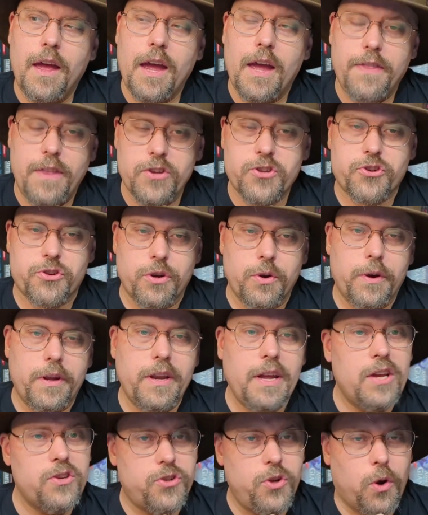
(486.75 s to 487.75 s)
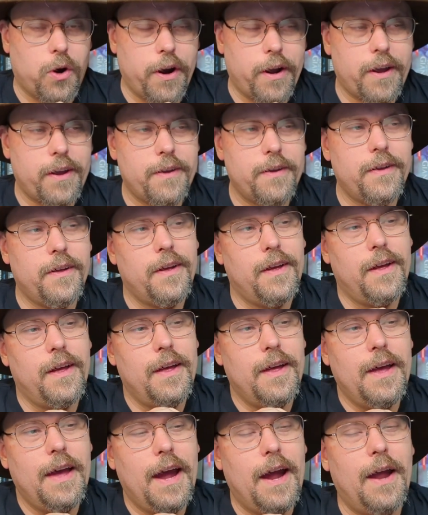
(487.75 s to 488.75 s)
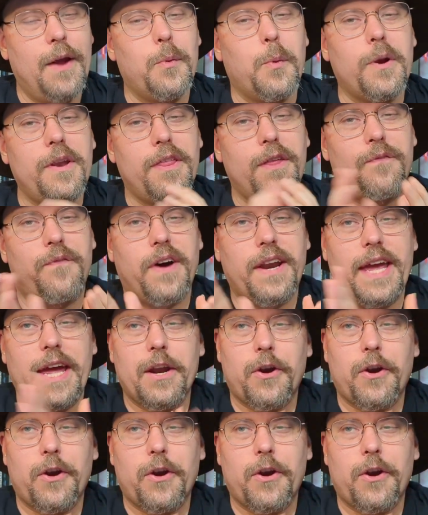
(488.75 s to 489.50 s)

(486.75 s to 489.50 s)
And this druid is Doric. And one of the funny